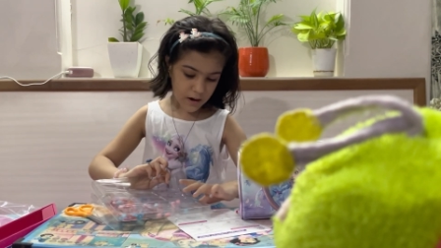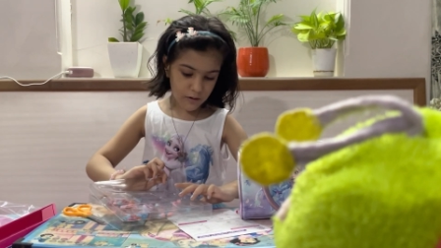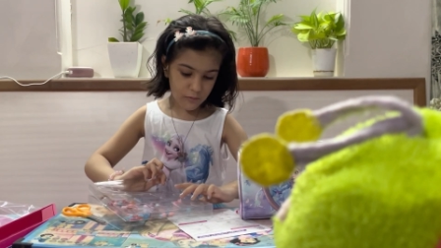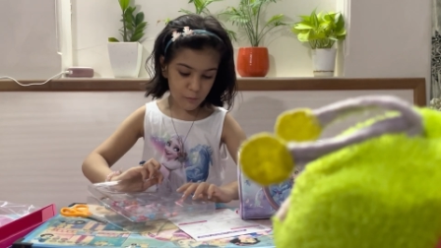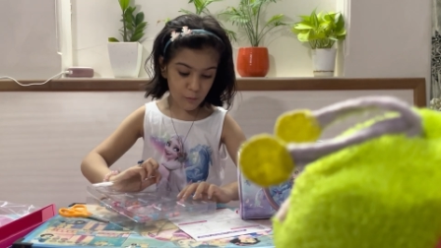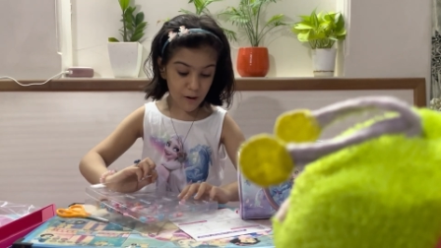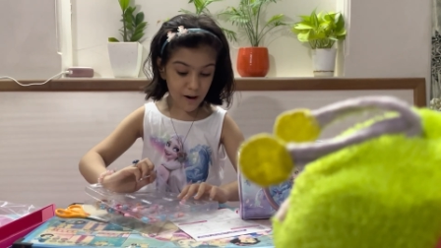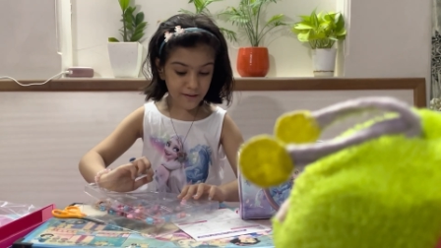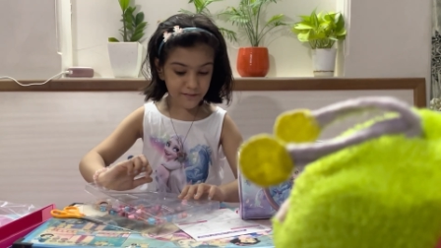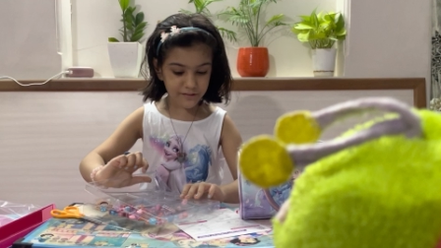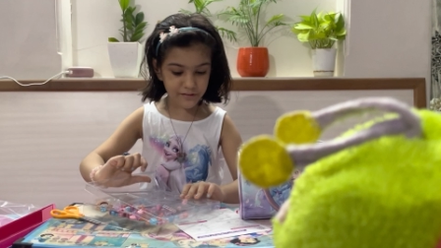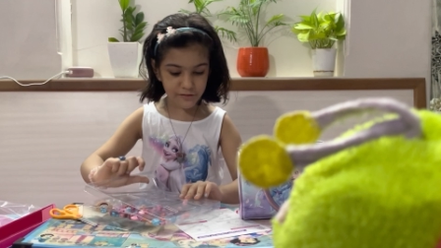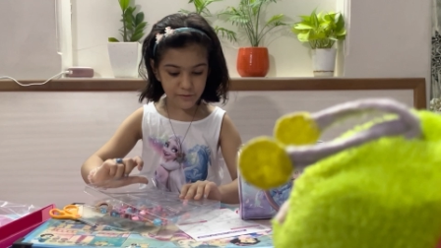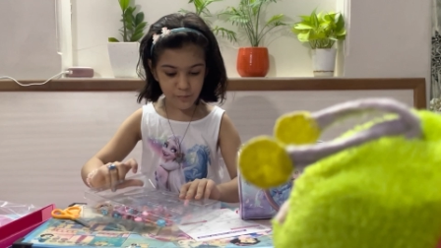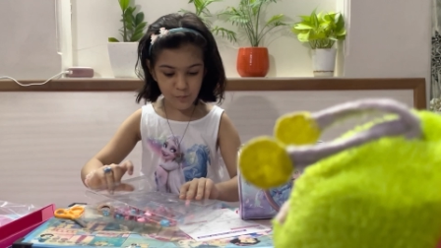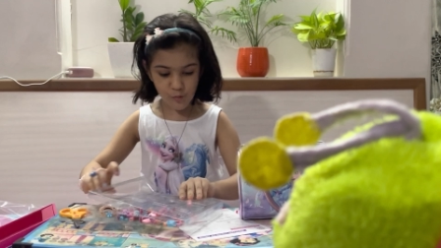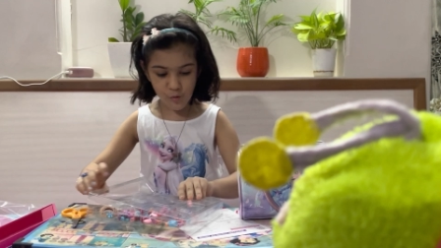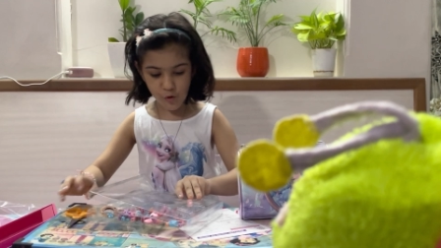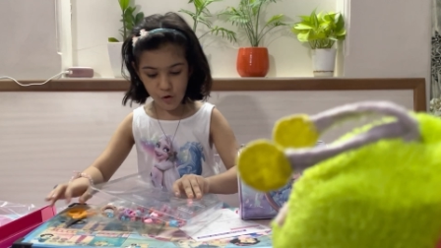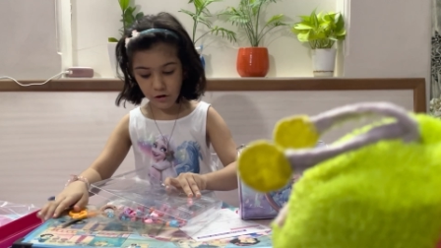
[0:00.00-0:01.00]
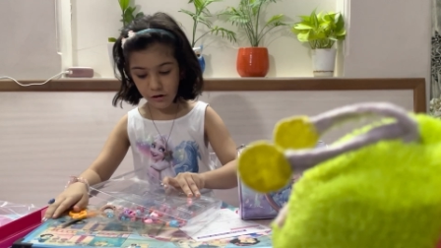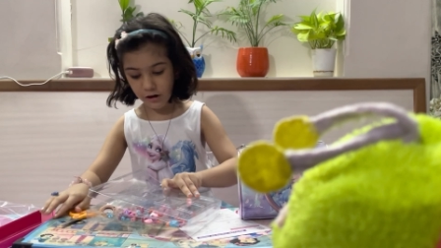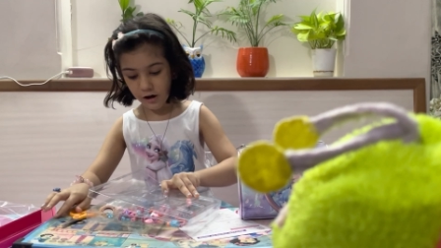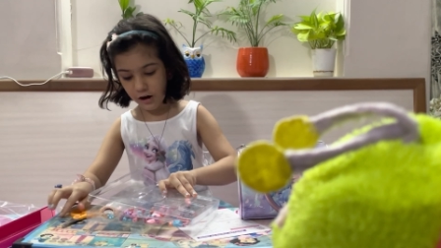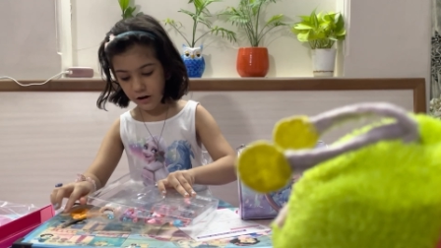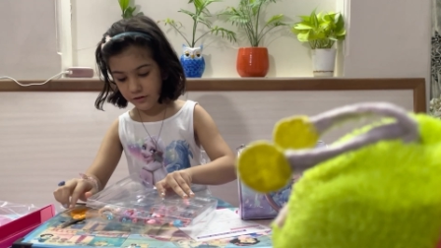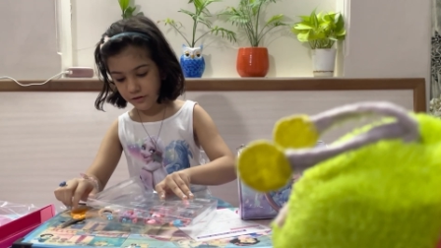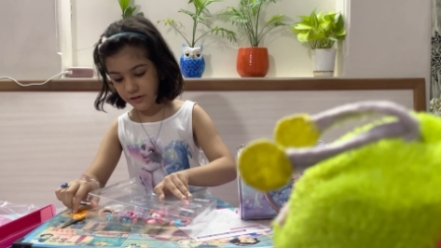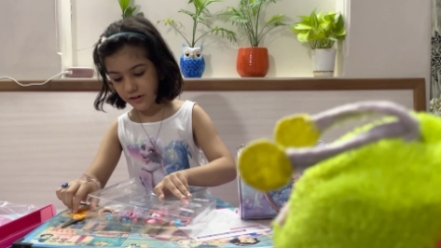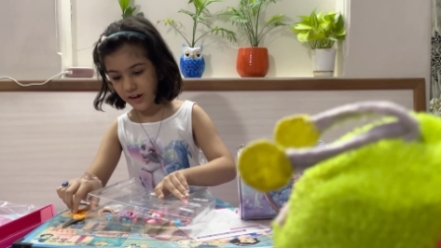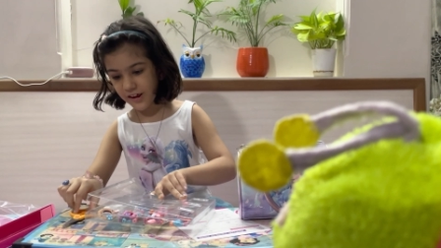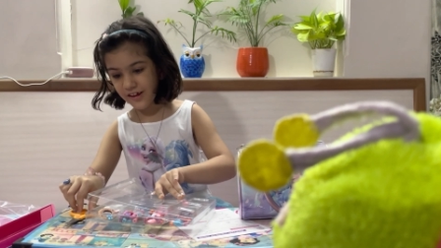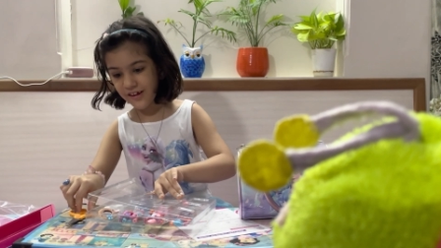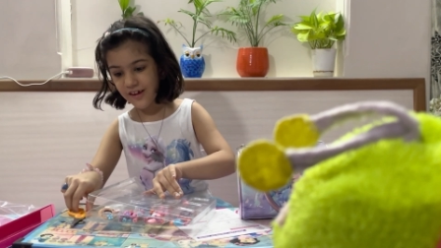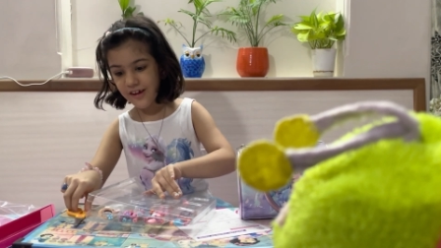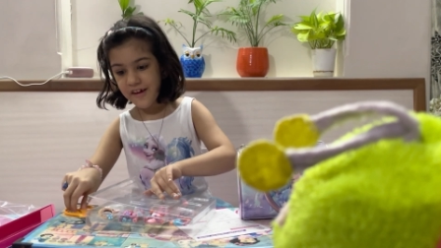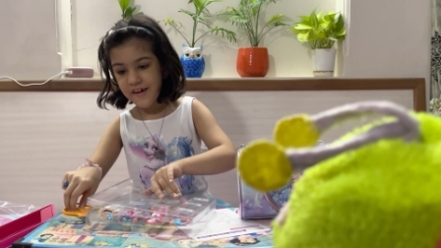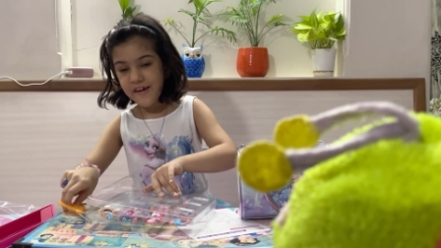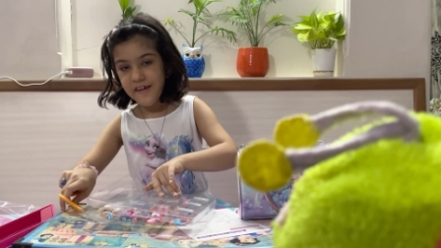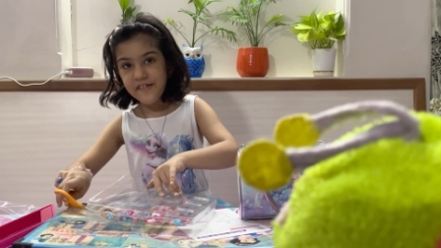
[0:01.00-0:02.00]
What? More cutting?
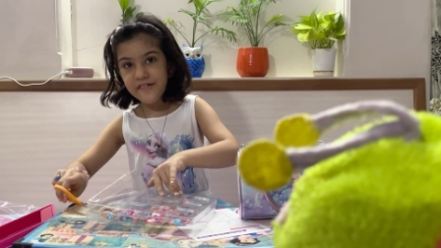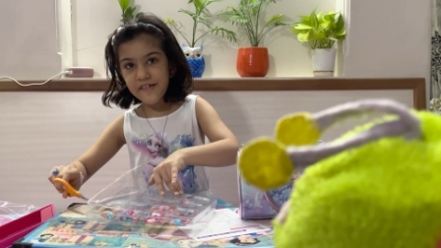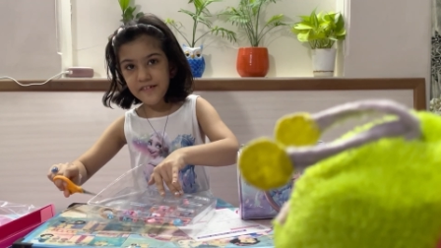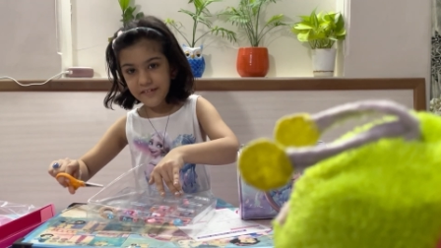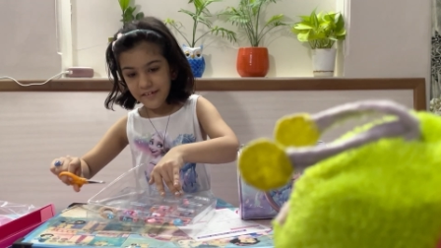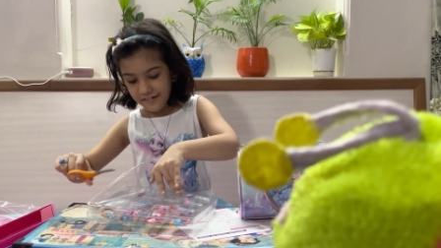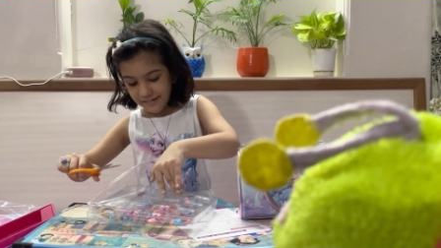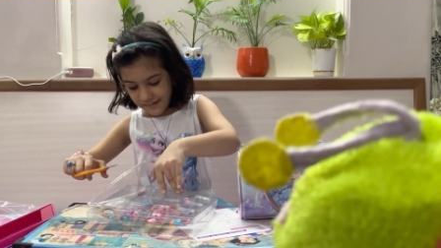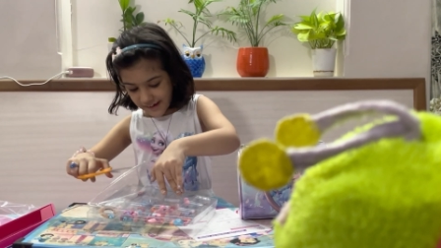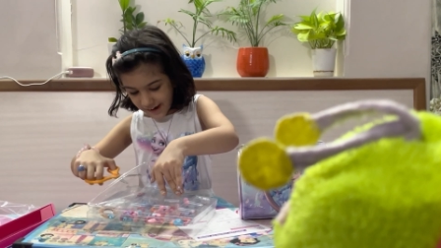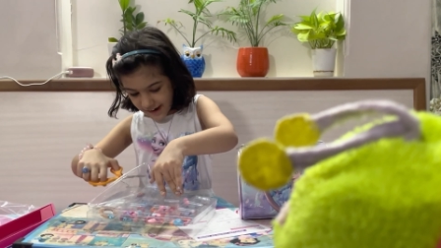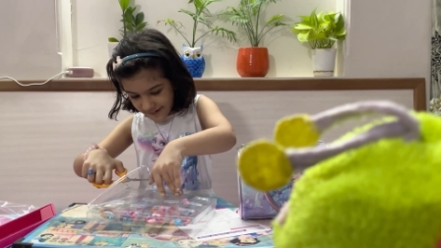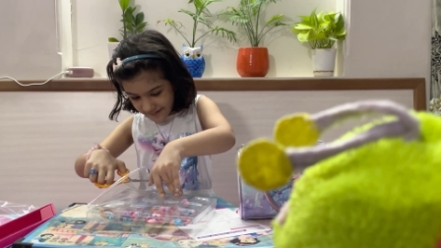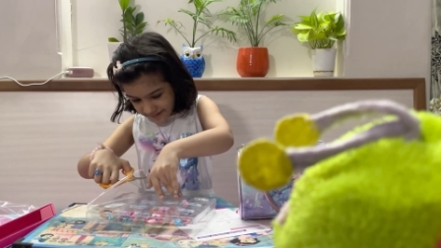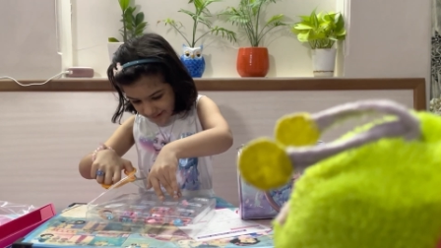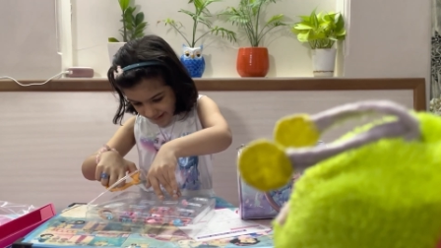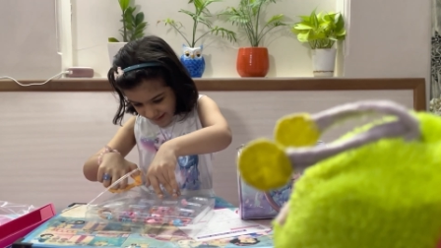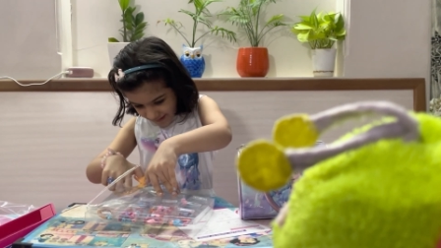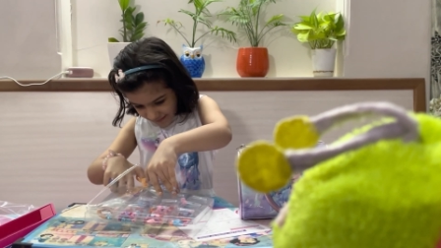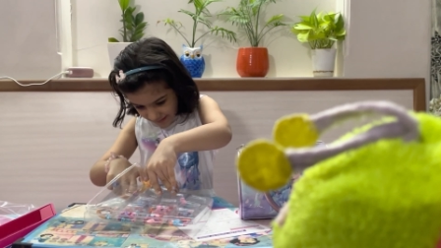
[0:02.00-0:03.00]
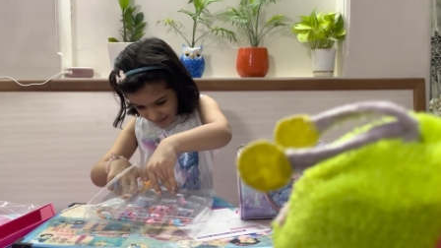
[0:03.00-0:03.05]
This is gonna take a